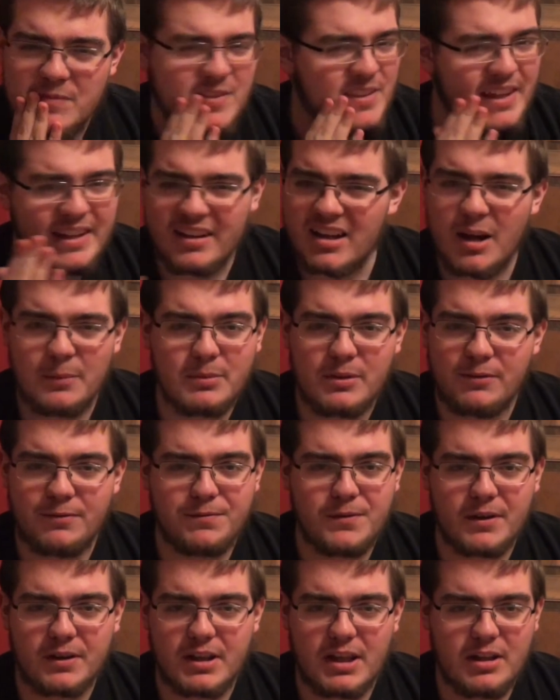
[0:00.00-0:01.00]
dig up the
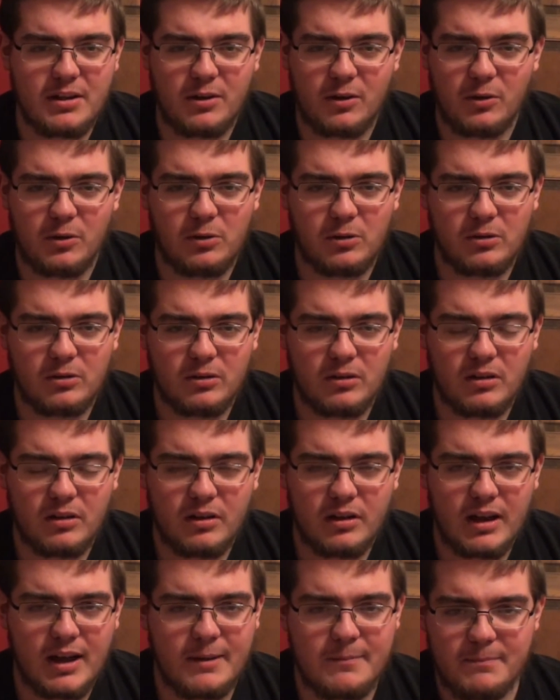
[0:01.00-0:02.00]
fucking hole
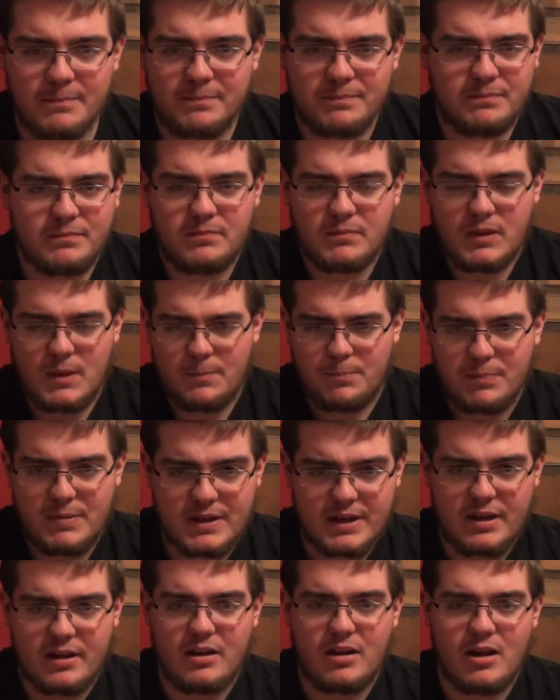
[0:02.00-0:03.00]
and
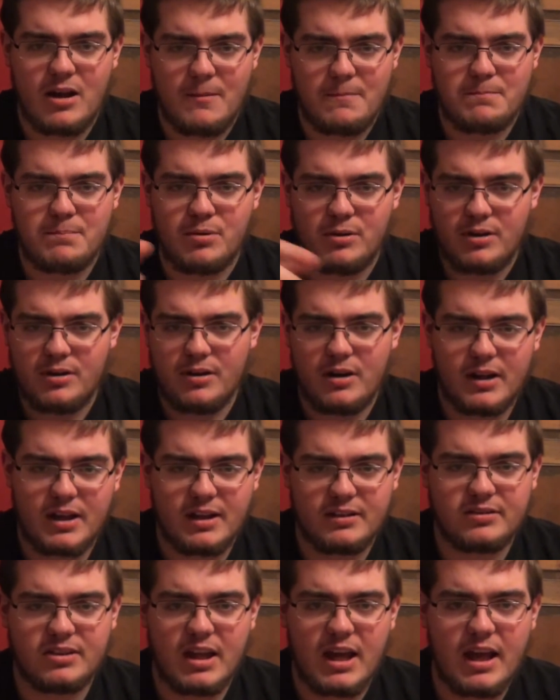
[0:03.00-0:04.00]
pick it up, put it in a
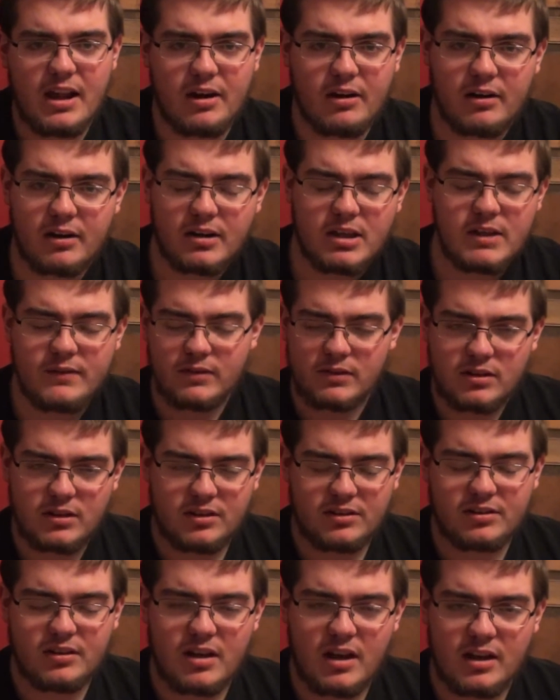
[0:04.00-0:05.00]
container, and give it to
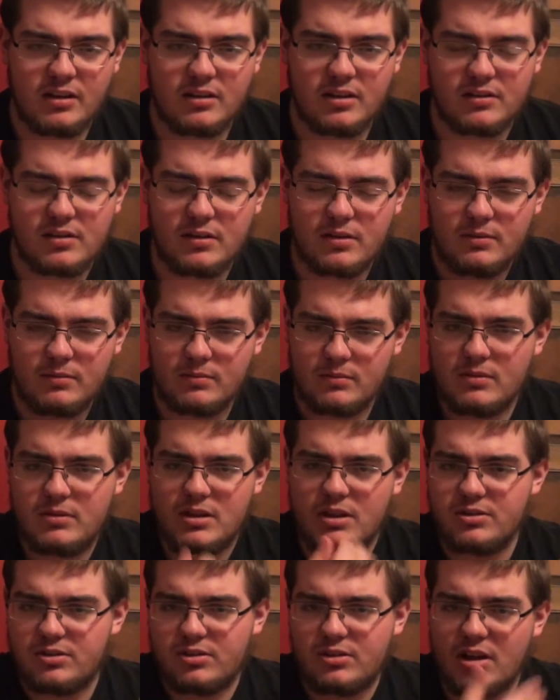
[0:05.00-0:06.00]
the scientists and
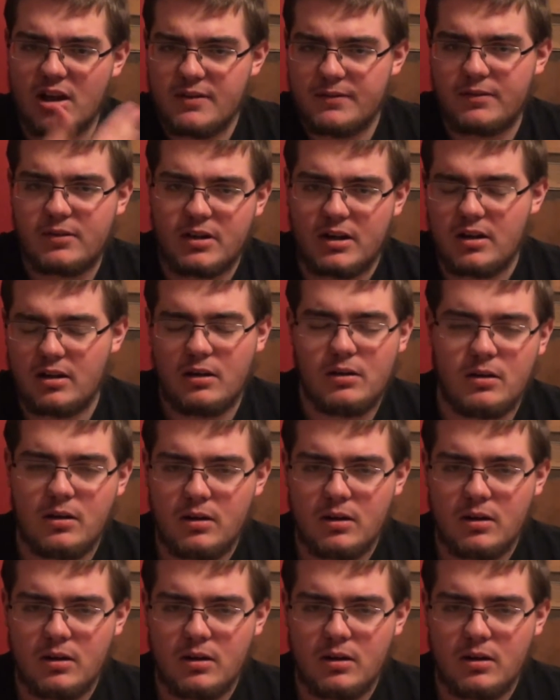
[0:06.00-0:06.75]
discover it.